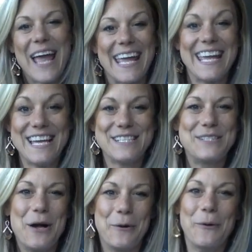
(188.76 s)
Okay,
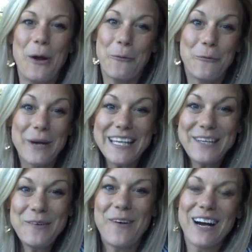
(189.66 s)
so when
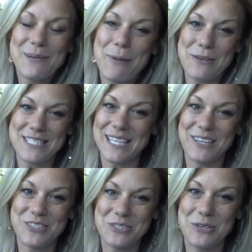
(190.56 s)
you are posting
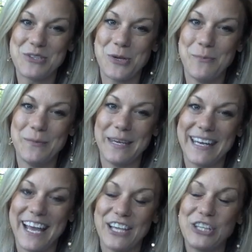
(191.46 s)
on your social
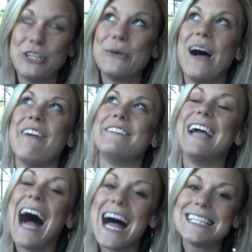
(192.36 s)
media, you have
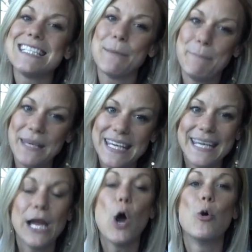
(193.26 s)
got to
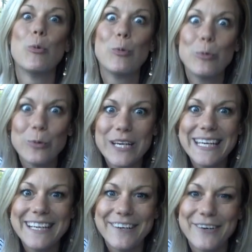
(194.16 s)
be
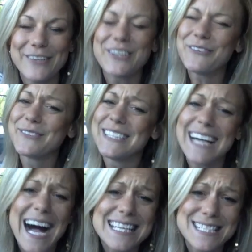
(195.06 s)
real. You've
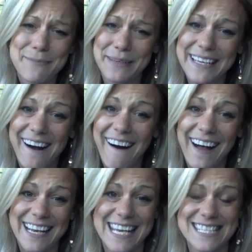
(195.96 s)
got to be
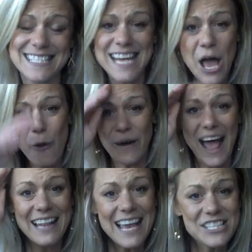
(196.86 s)
honest. What
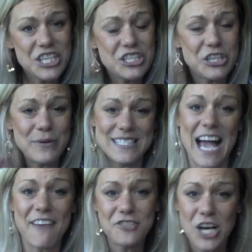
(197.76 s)
I like to do is
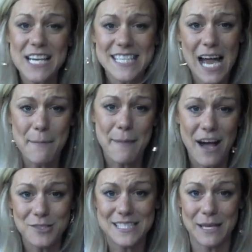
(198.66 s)
after I type
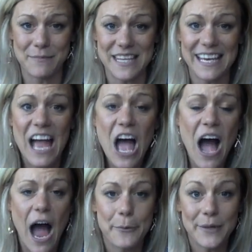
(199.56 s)
out something,
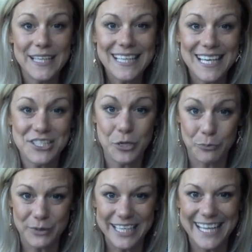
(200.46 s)
I really like to
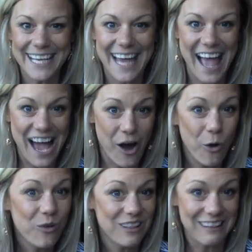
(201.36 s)
read it
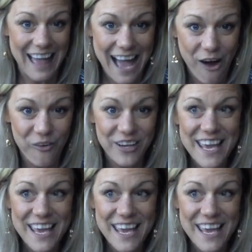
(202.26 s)
out loud.